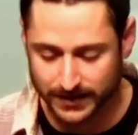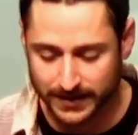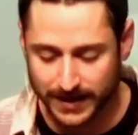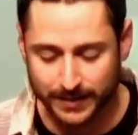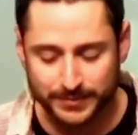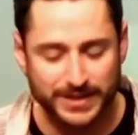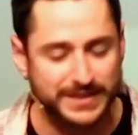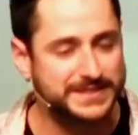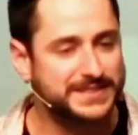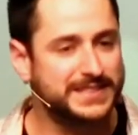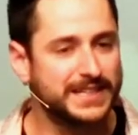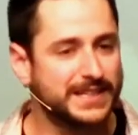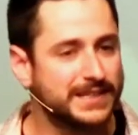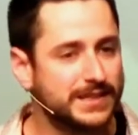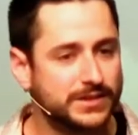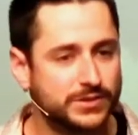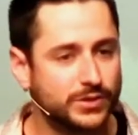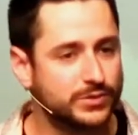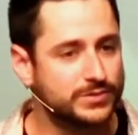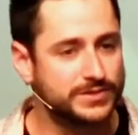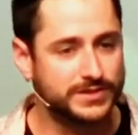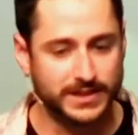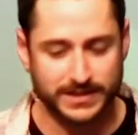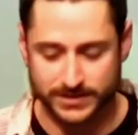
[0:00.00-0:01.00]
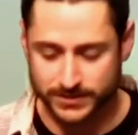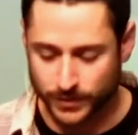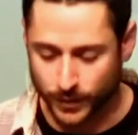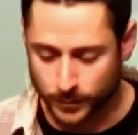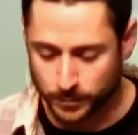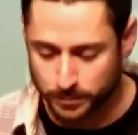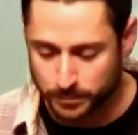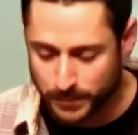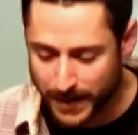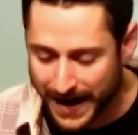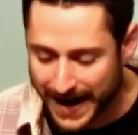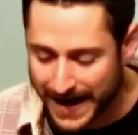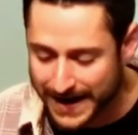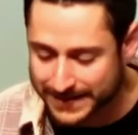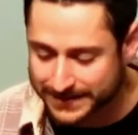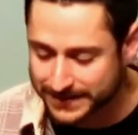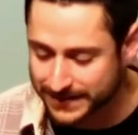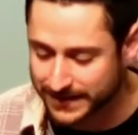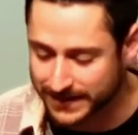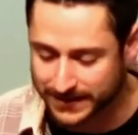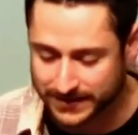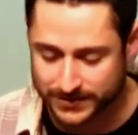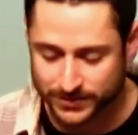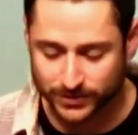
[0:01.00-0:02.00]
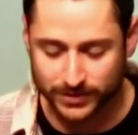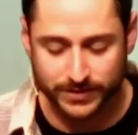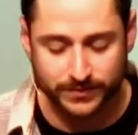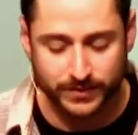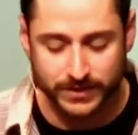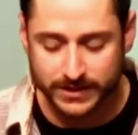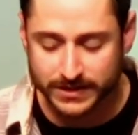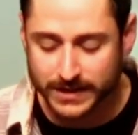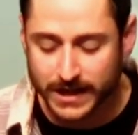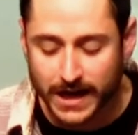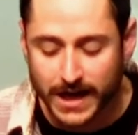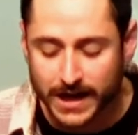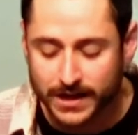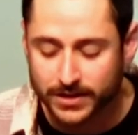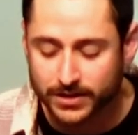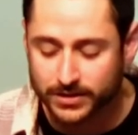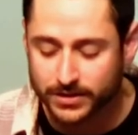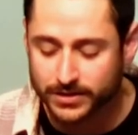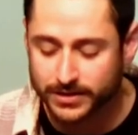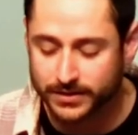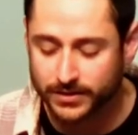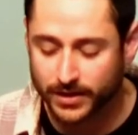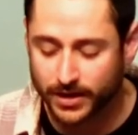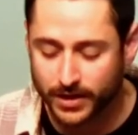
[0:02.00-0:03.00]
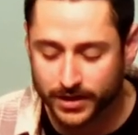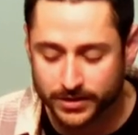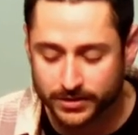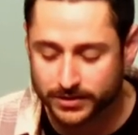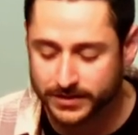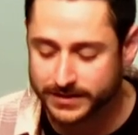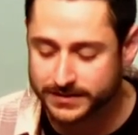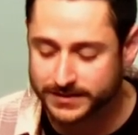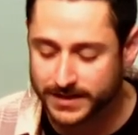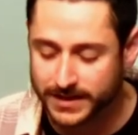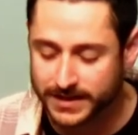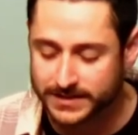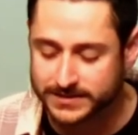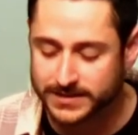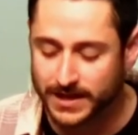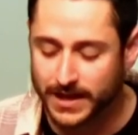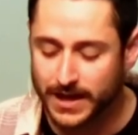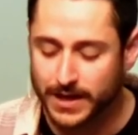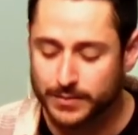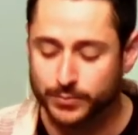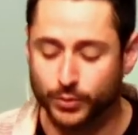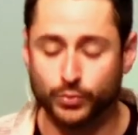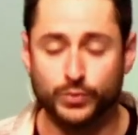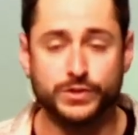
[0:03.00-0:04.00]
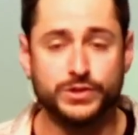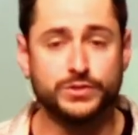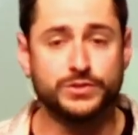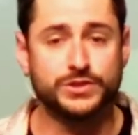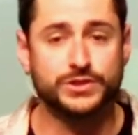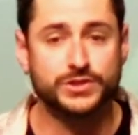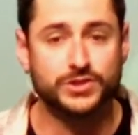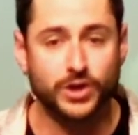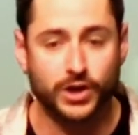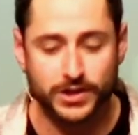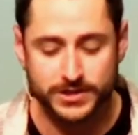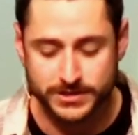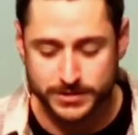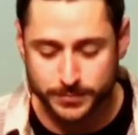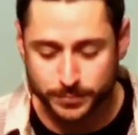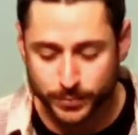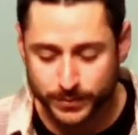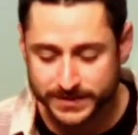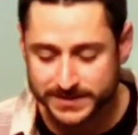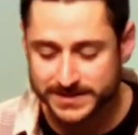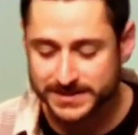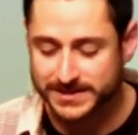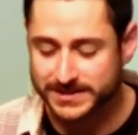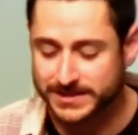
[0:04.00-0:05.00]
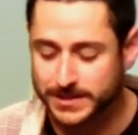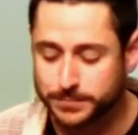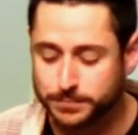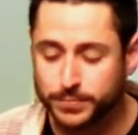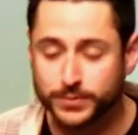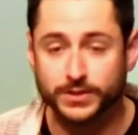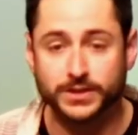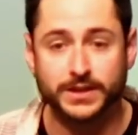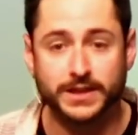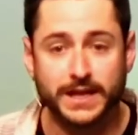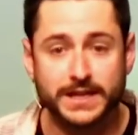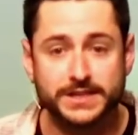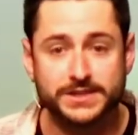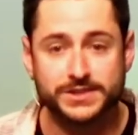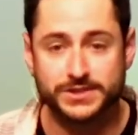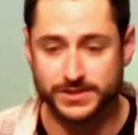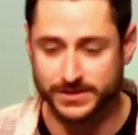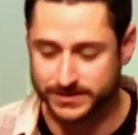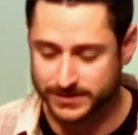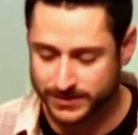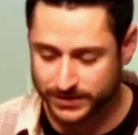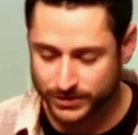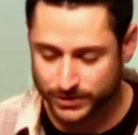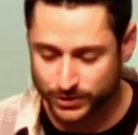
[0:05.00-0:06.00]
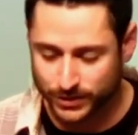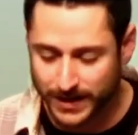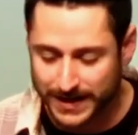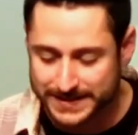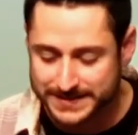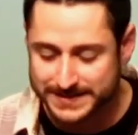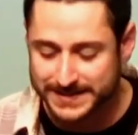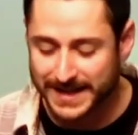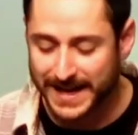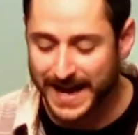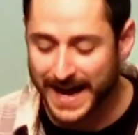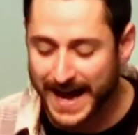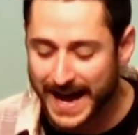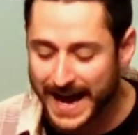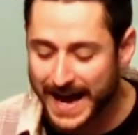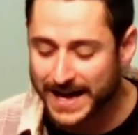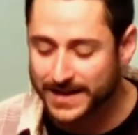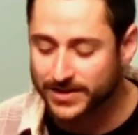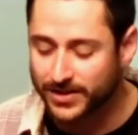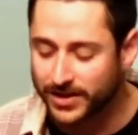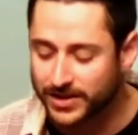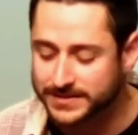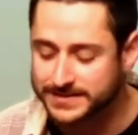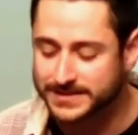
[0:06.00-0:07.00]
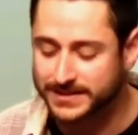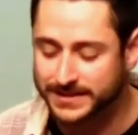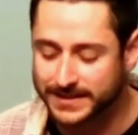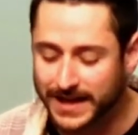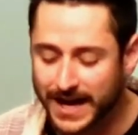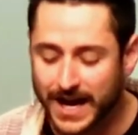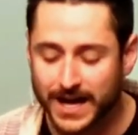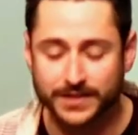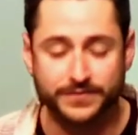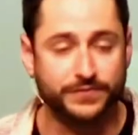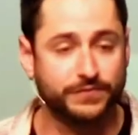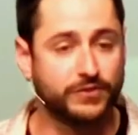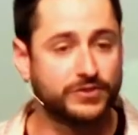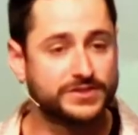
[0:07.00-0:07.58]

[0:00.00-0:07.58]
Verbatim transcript: I'm not saying that those things are bad things or even God honoring things, but when you start to put stipulations and try to add on to God for